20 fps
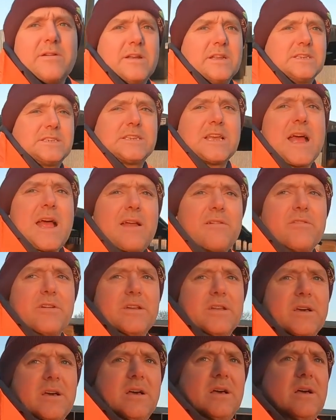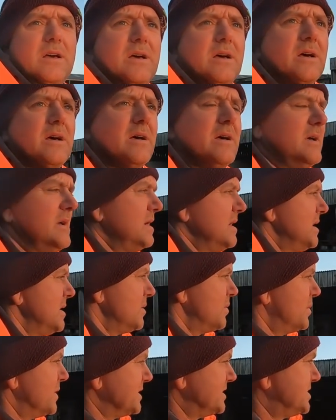a siren,
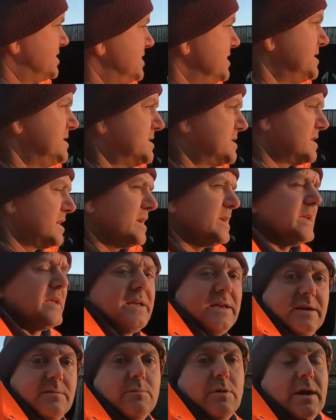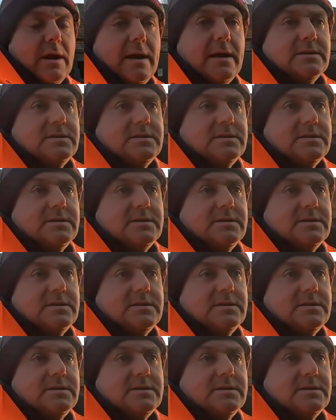which is well, I'm